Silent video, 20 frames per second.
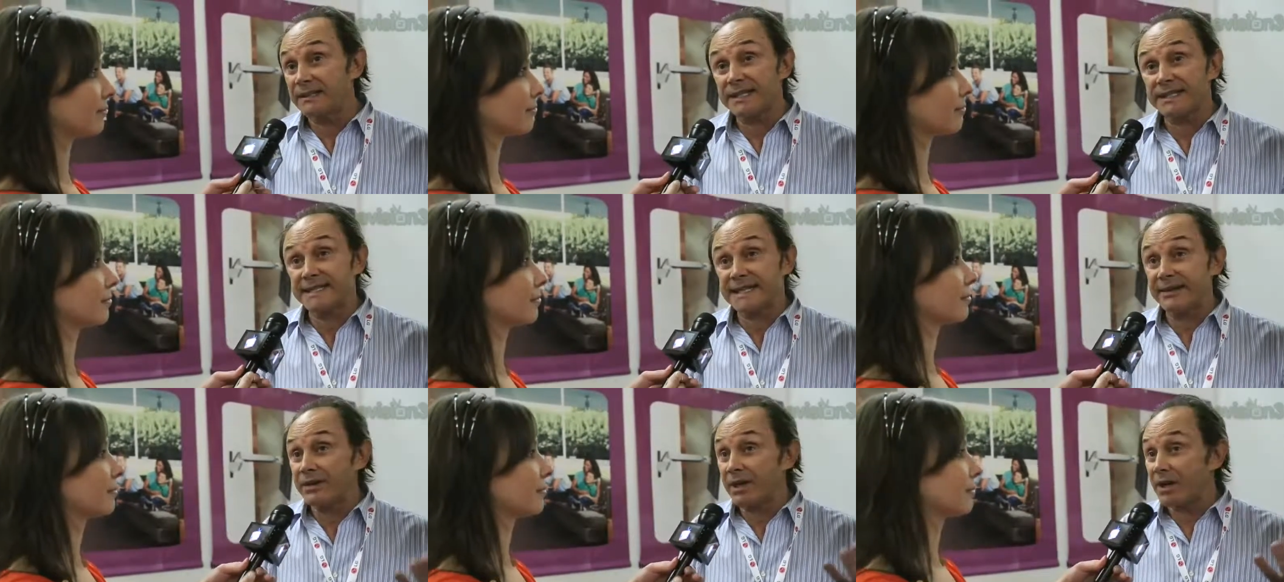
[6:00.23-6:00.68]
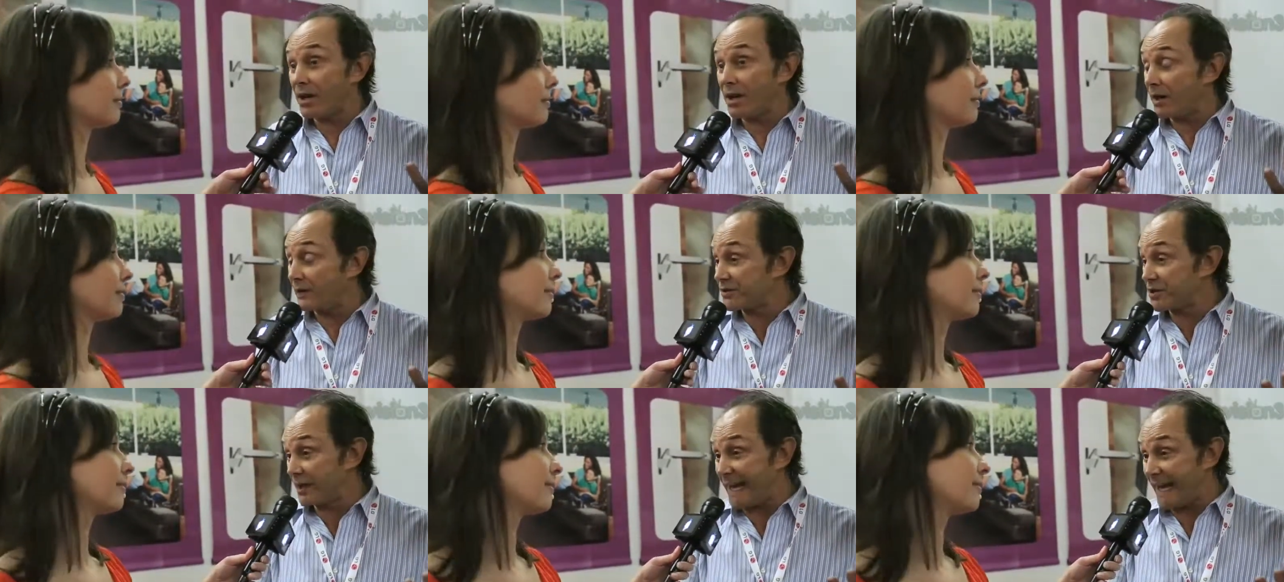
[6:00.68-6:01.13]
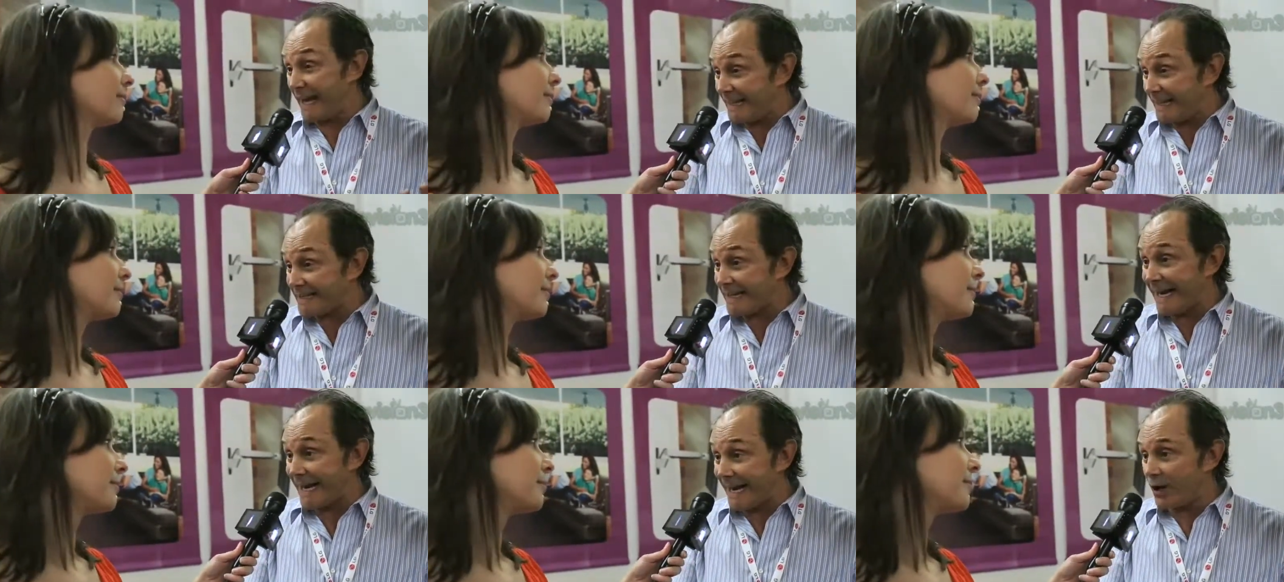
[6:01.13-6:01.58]
Speaker 1: like 7.5 to
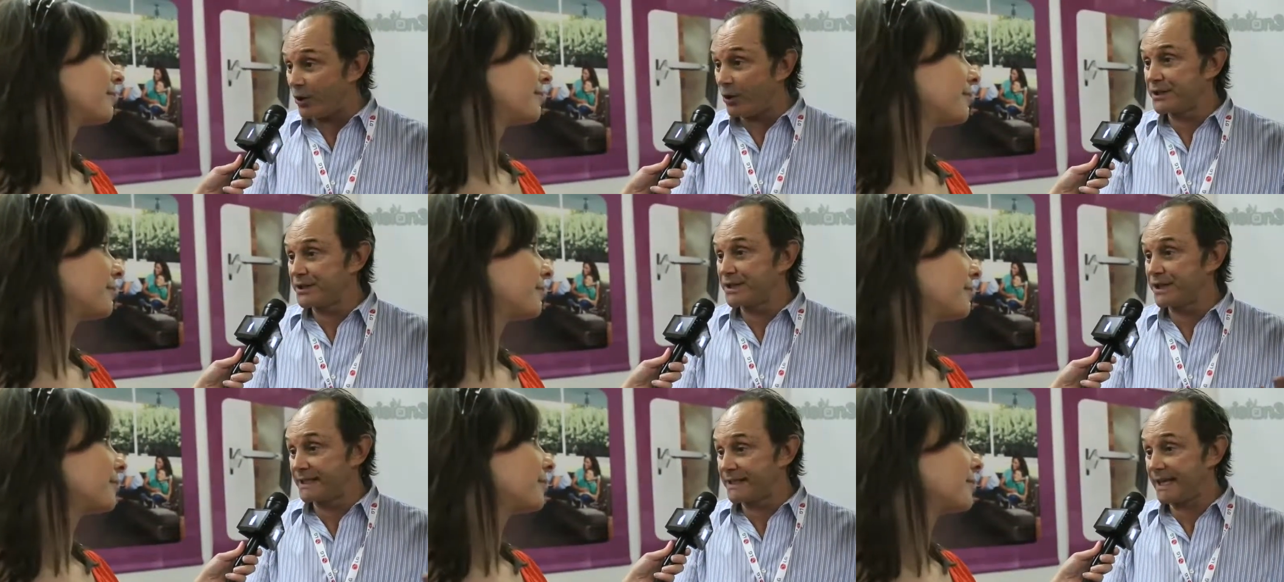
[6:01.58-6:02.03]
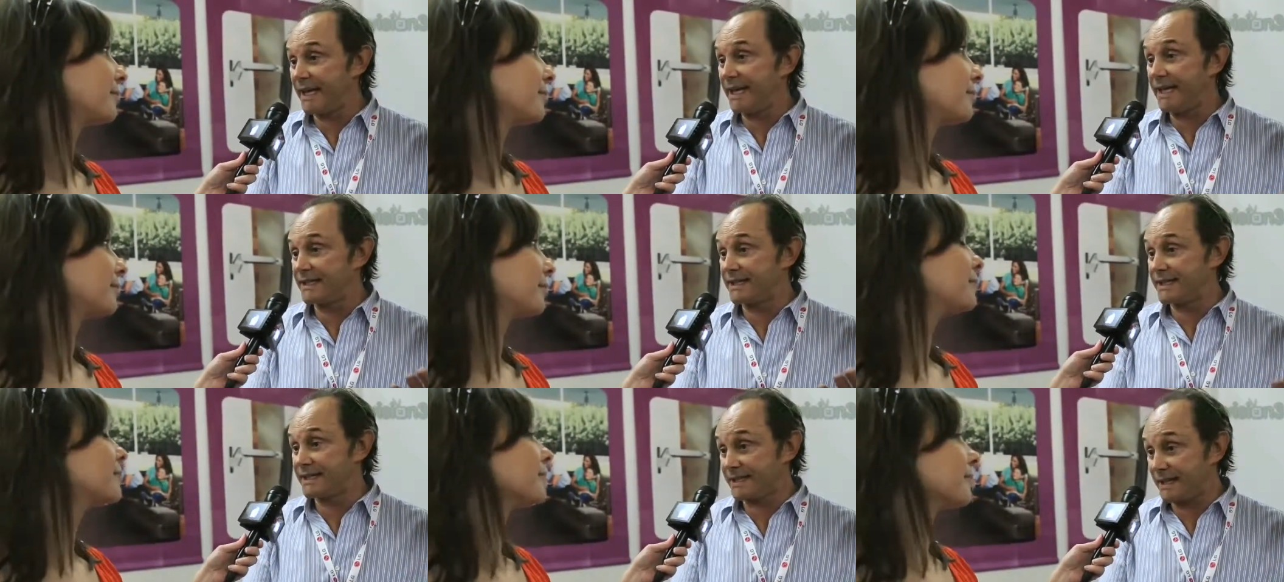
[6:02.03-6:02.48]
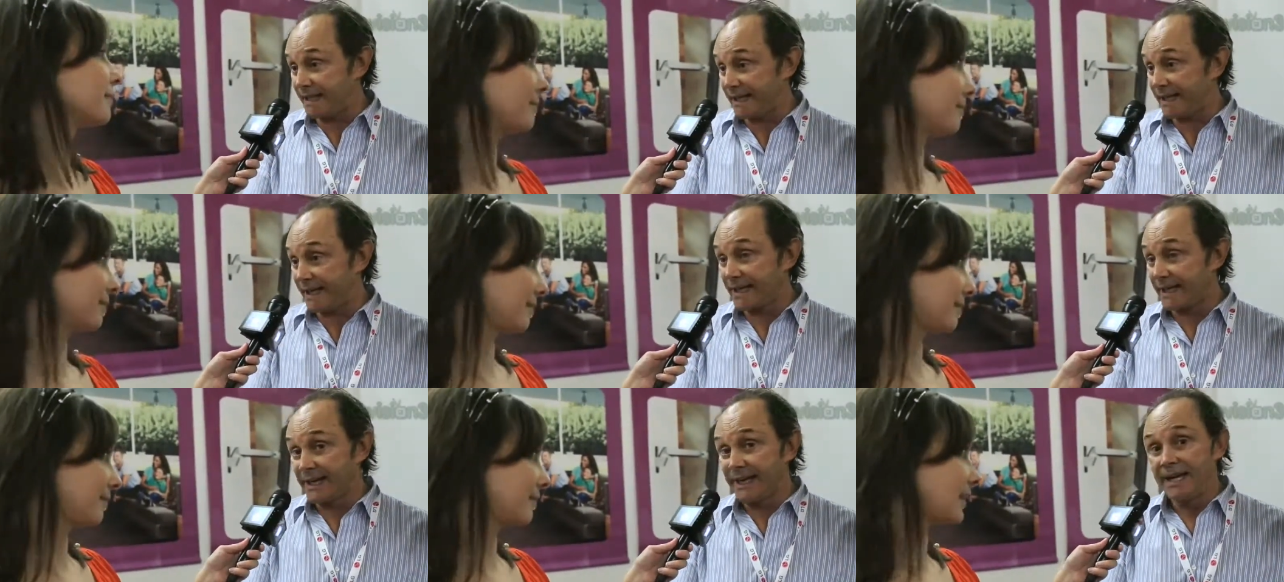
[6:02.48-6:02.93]
8 hours a day
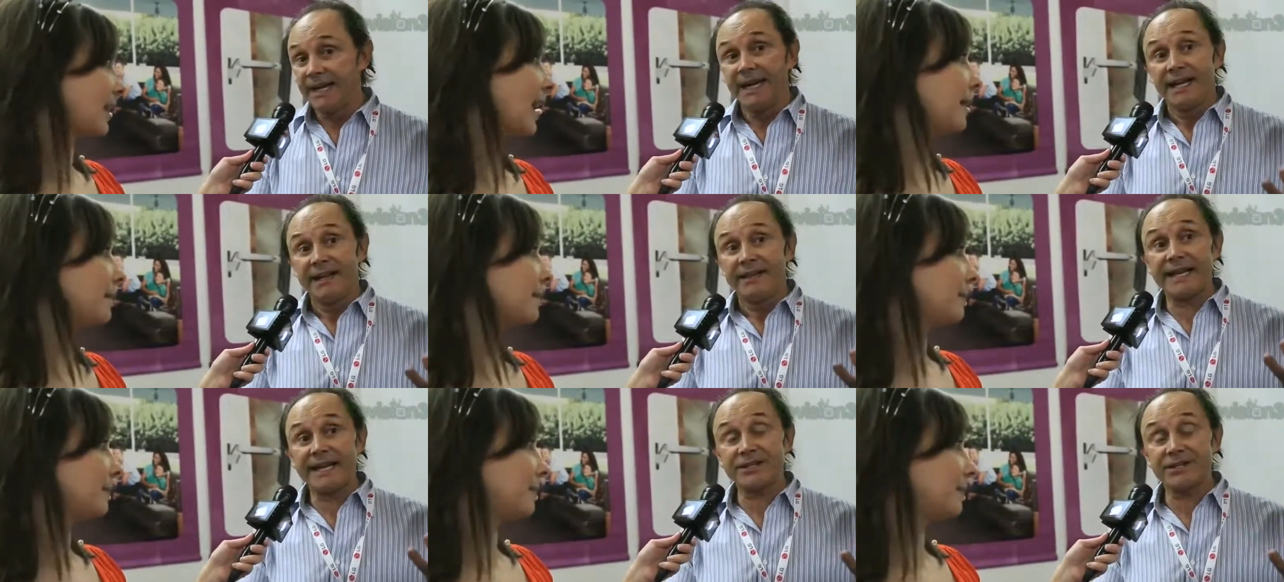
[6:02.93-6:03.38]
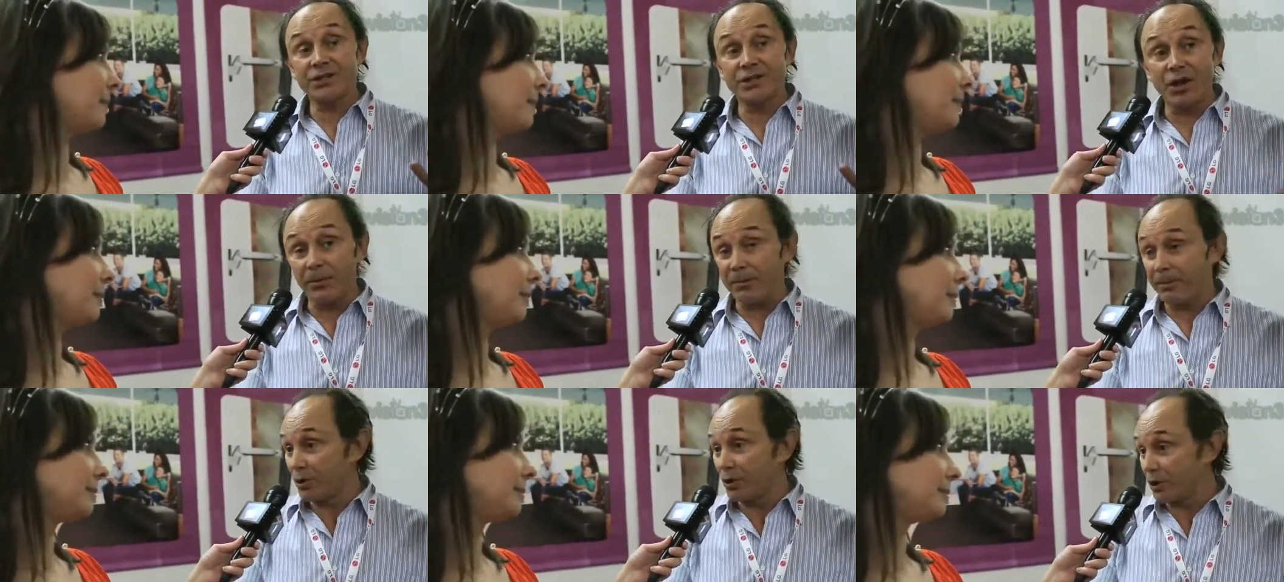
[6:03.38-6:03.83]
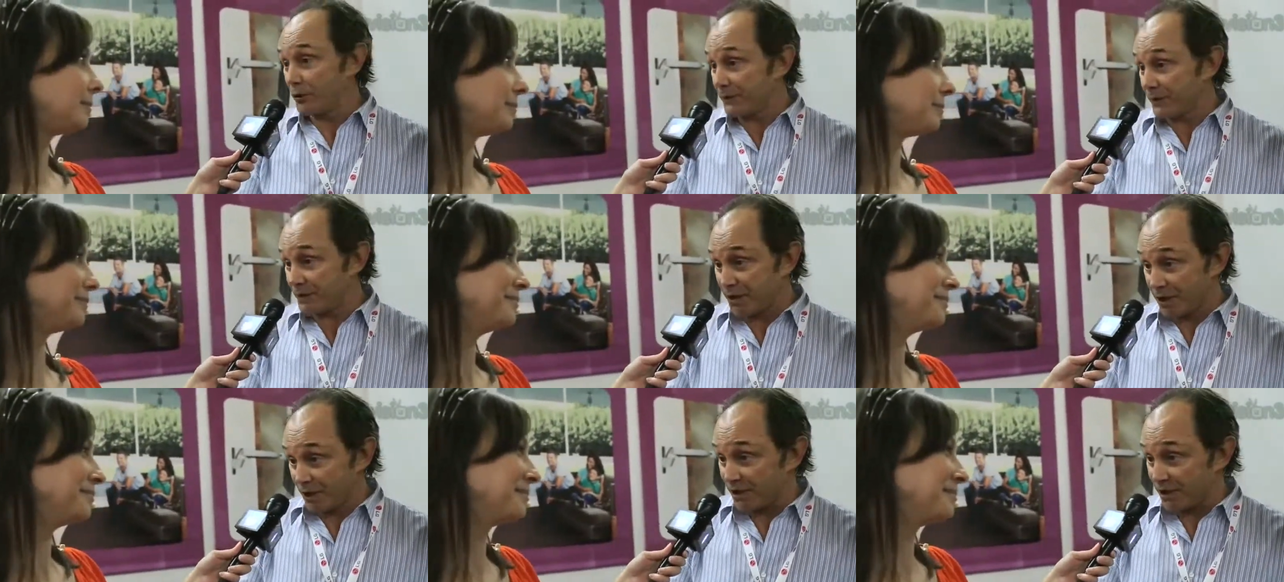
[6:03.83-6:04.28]
sitting. That's not good
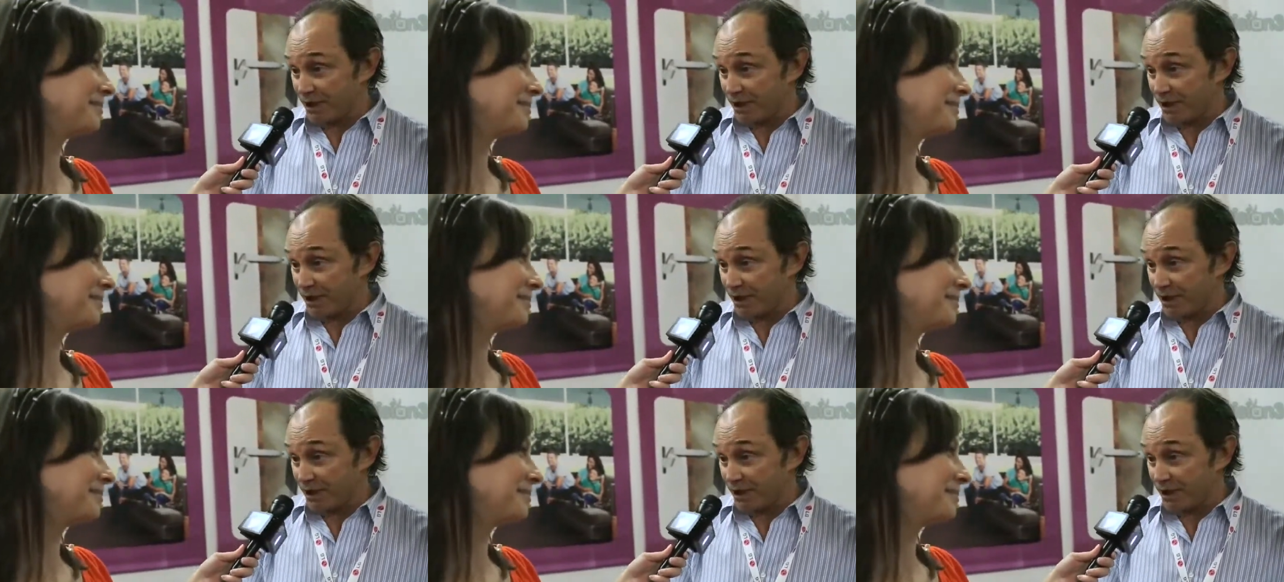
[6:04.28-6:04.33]
for